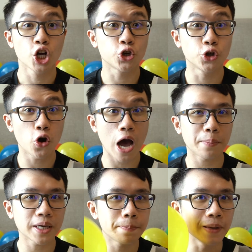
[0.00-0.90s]
To know how
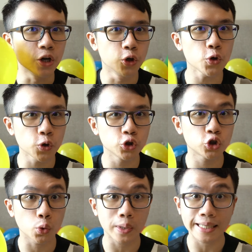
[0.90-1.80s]
many balloons
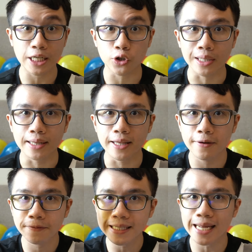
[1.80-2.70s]
do we need to
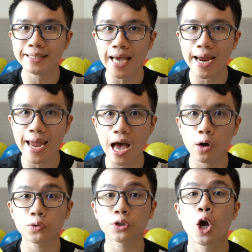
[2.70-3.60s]
lift the entire
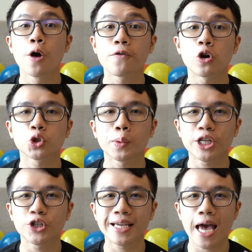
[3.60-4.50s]
house, first we
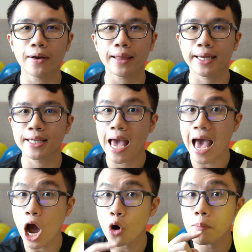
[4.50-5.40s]
need to calculate
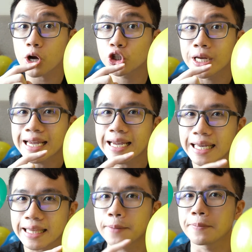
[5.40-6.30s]
how much
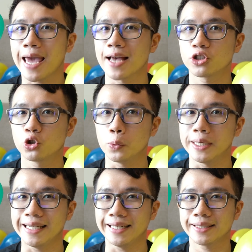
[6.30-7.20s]
helium gas do we
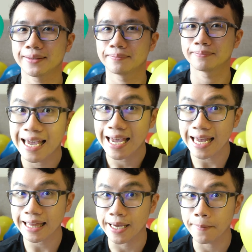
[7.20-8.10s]
need.
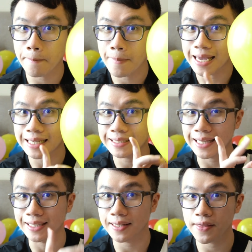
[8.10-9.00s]
Helium is
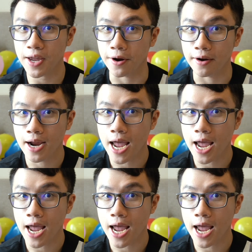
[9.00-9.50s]
lighter than air.